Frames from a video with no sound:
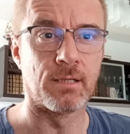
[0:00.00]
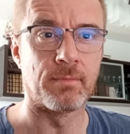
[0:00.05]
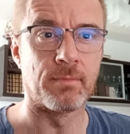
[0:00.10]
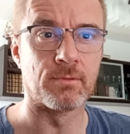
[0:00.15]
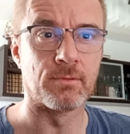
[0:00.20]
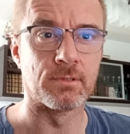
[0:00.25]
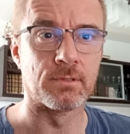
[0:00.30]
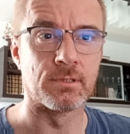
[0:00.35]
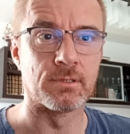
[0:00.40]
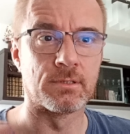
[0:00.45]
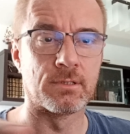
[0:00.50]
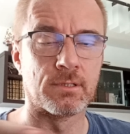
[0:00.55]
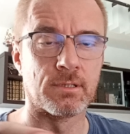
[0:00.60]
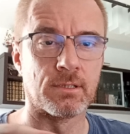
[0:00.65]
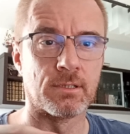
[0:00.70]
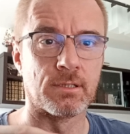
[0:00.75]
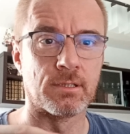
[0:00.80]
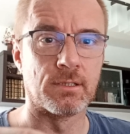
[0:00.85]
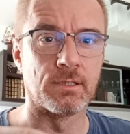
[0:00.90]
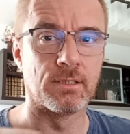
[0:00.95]
about it
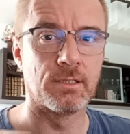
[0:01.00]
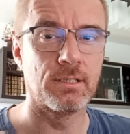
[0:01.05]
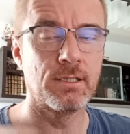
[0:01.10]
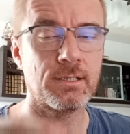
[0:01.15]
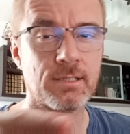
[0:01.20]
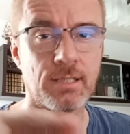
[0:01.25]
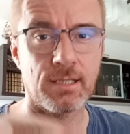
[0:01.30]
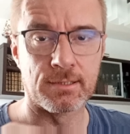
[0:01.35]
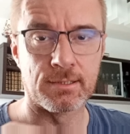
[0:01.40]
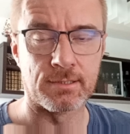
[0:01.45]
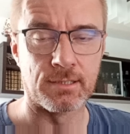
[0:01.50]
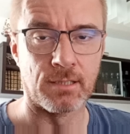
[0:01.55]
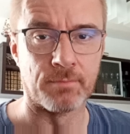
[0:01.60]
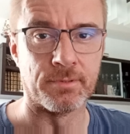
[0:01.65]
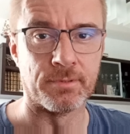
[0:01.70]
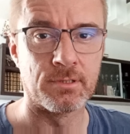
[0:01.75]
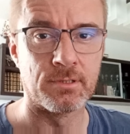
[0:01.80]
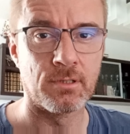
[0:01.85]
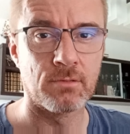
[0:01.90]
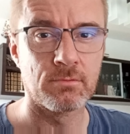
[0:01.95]
in the last
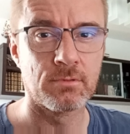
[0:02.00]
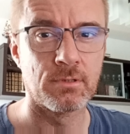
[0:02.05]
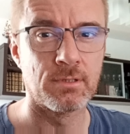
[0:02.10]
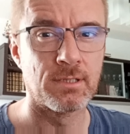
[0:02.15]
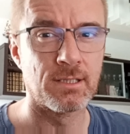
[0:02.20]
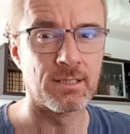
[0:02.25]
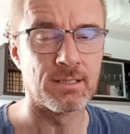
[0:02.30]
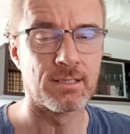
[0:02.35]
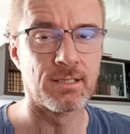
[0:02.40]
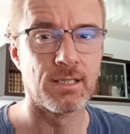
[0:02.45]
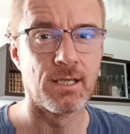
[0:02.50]
episode that